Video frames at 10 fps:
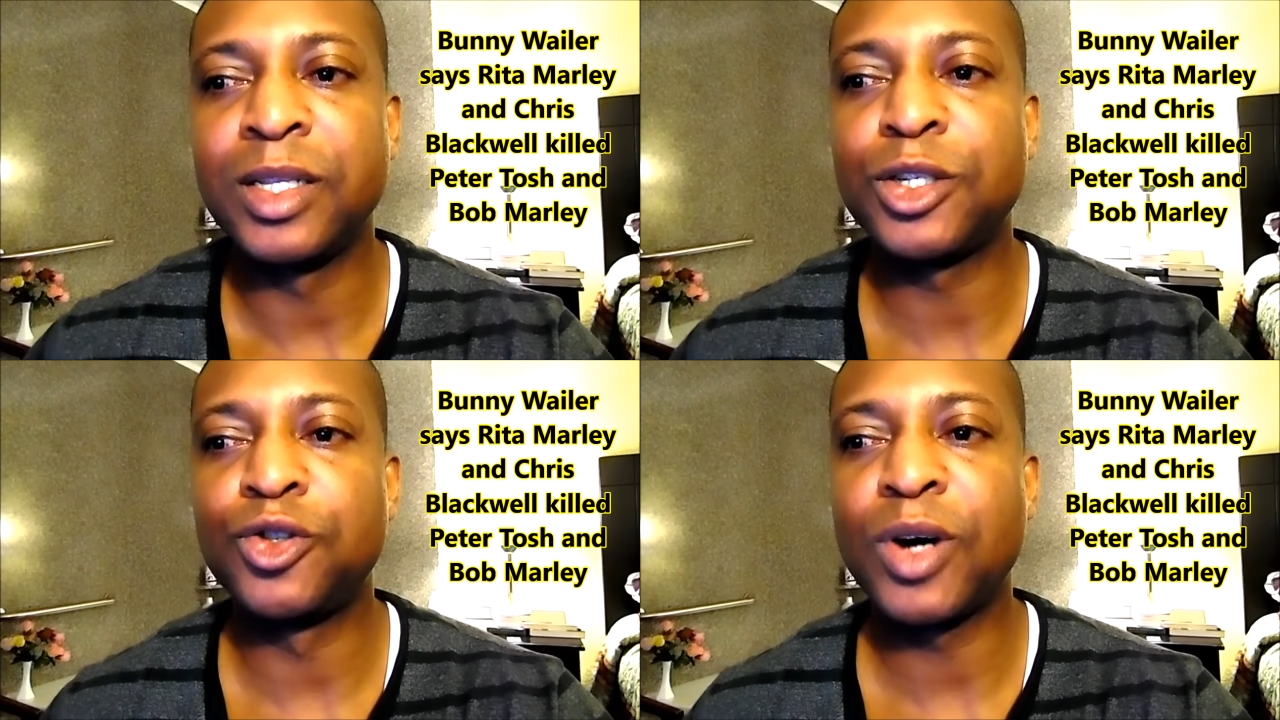
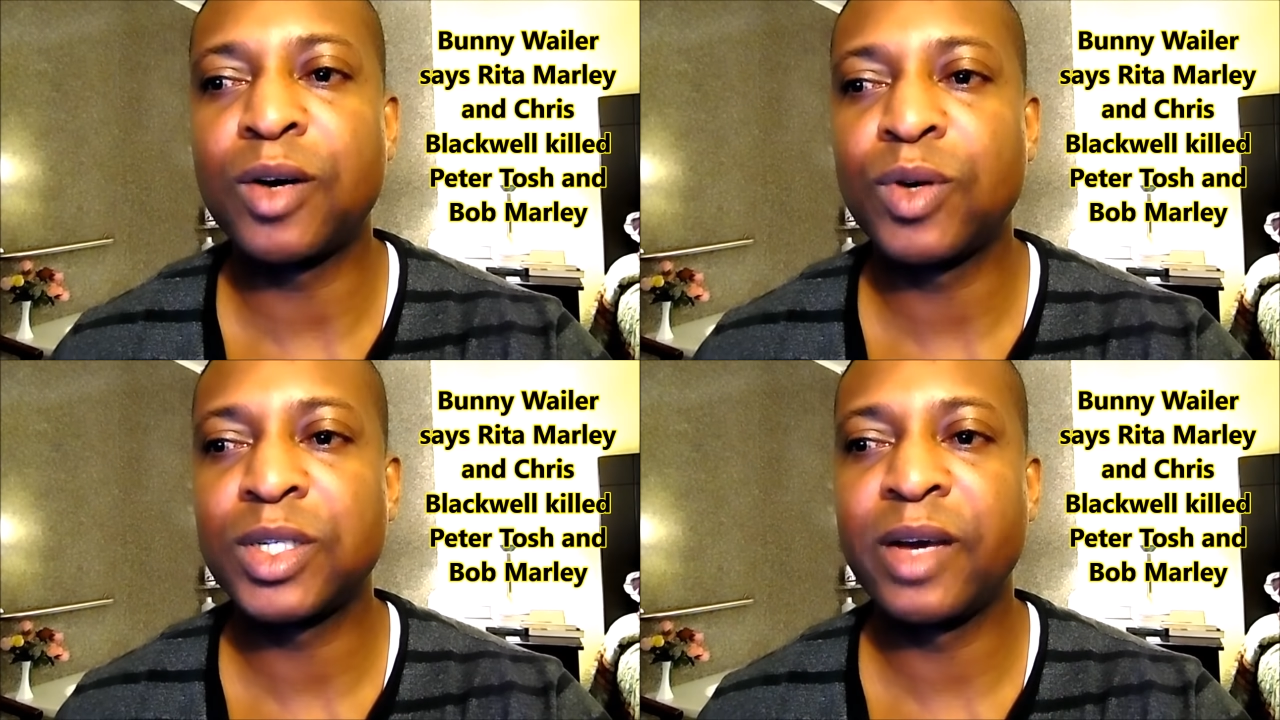This
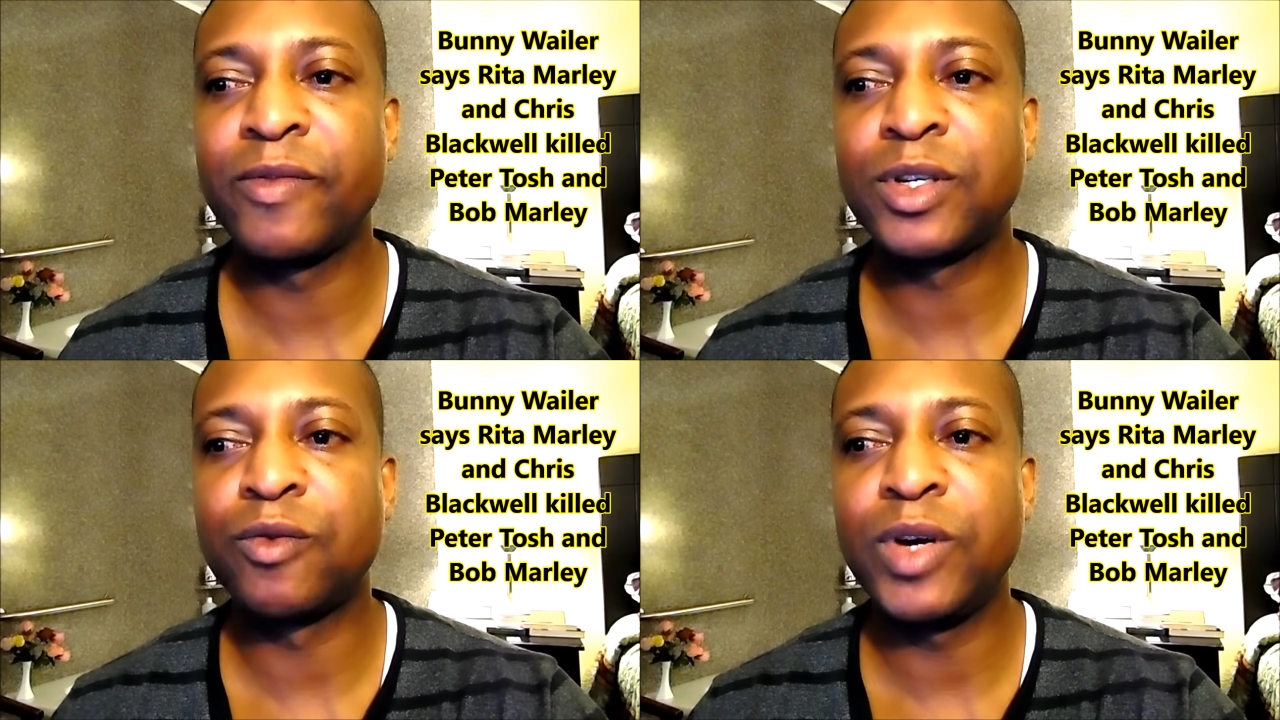drug was
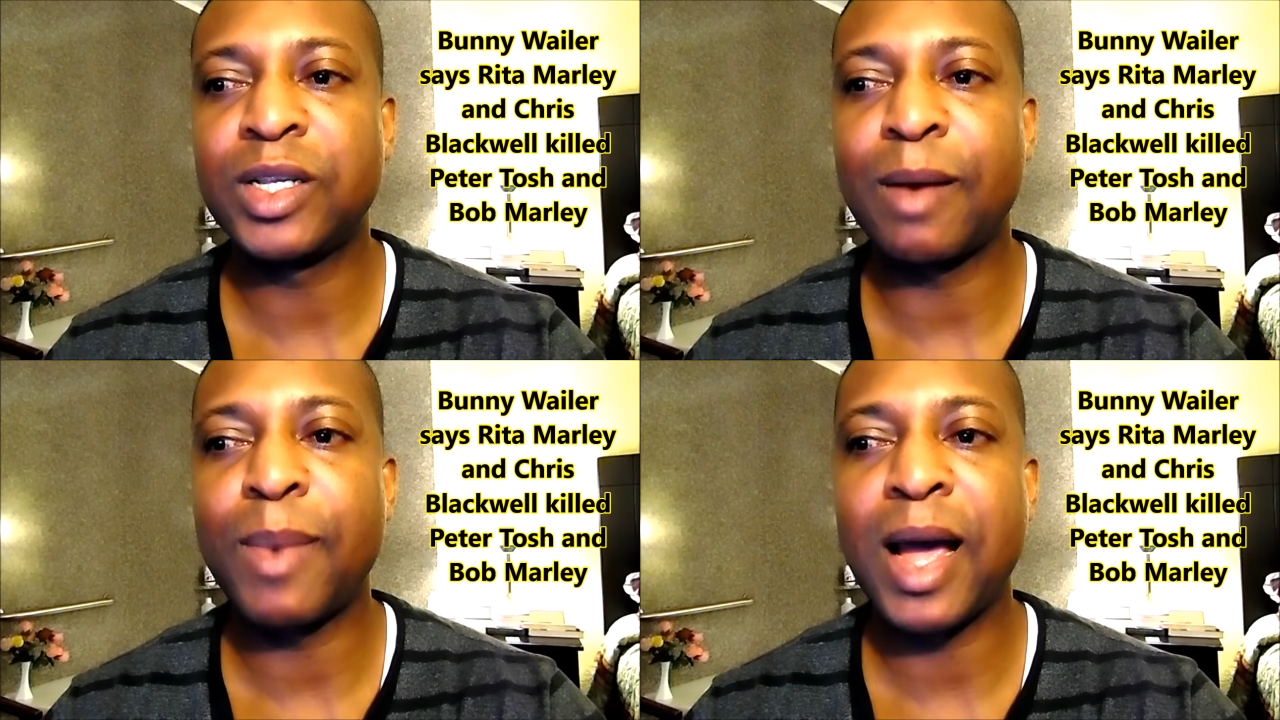given to
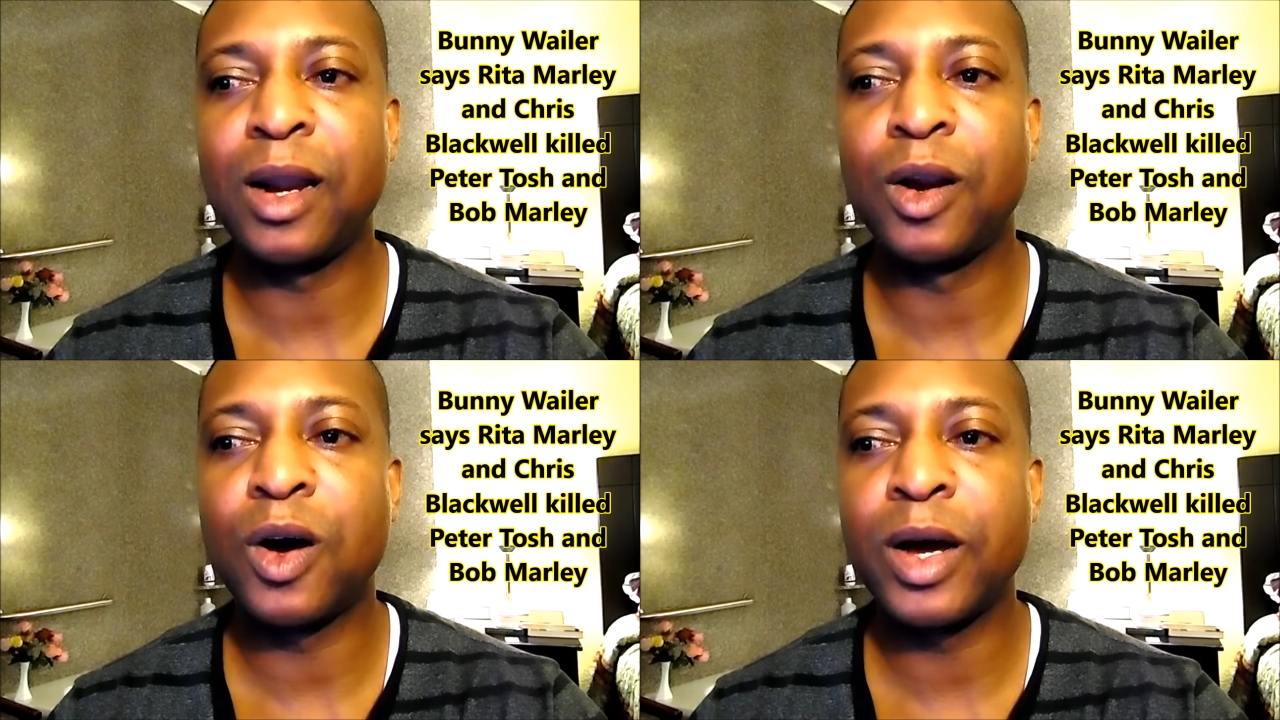Rita
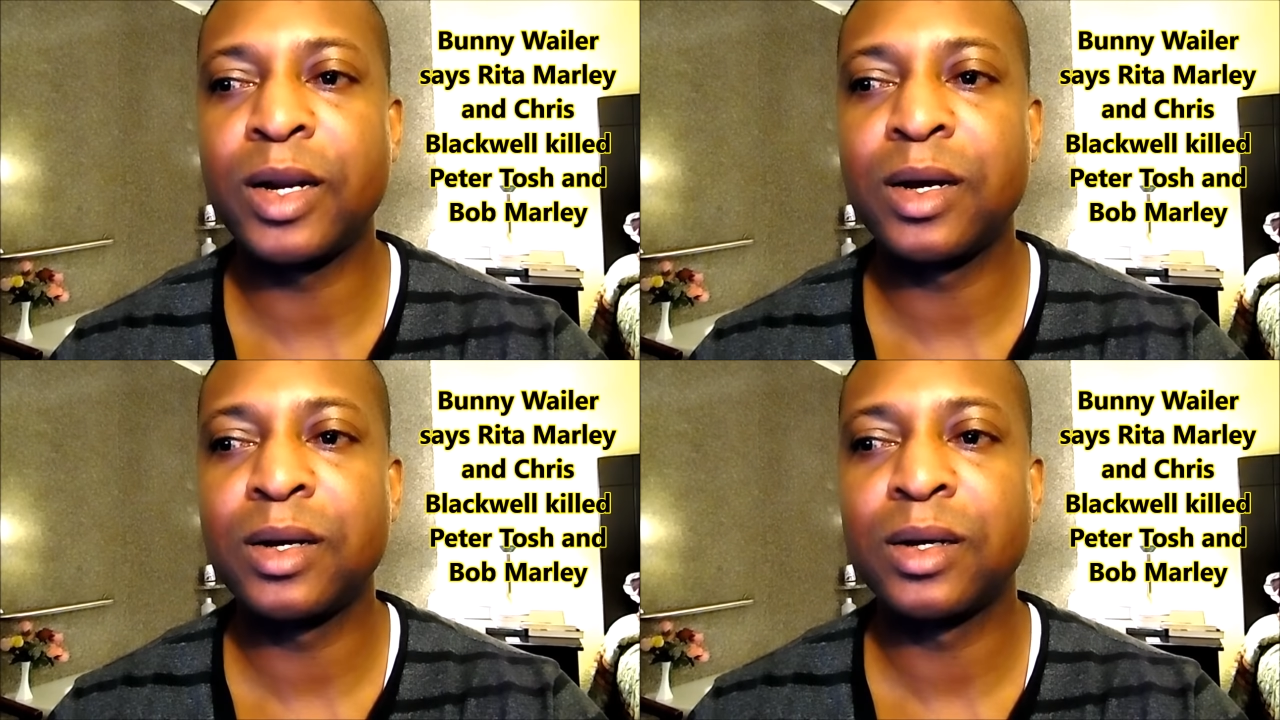by
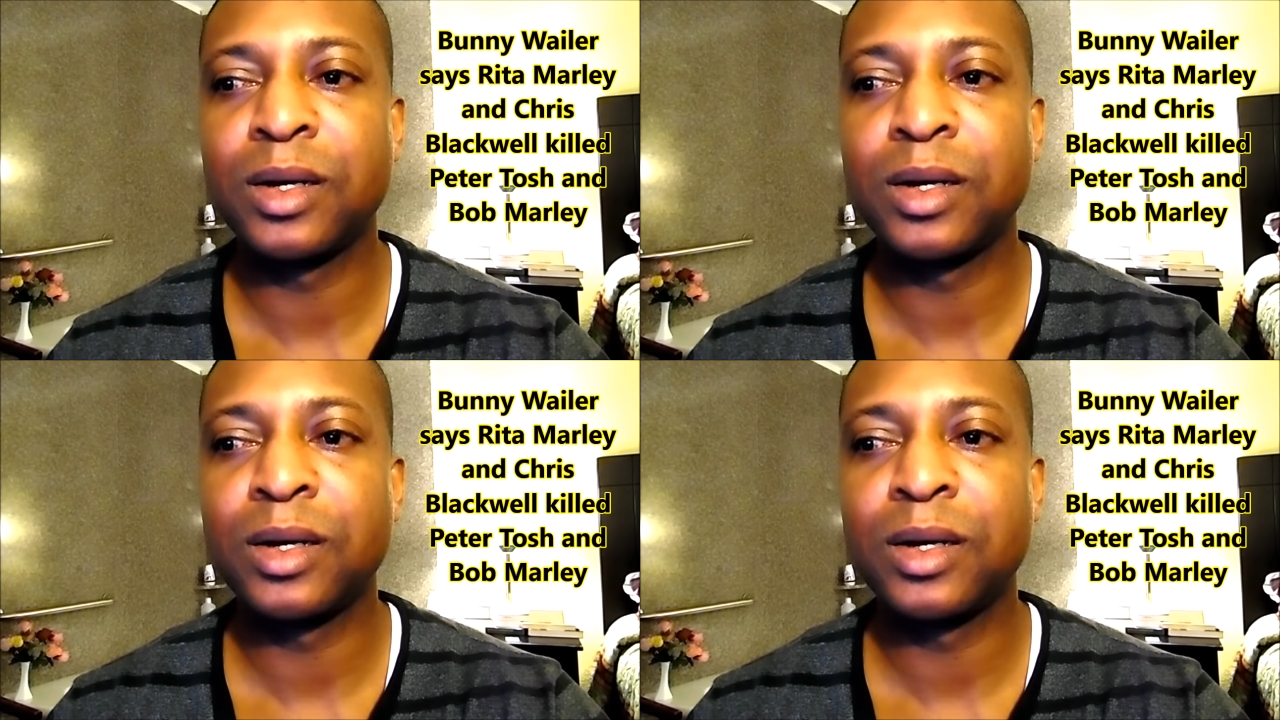Lloyd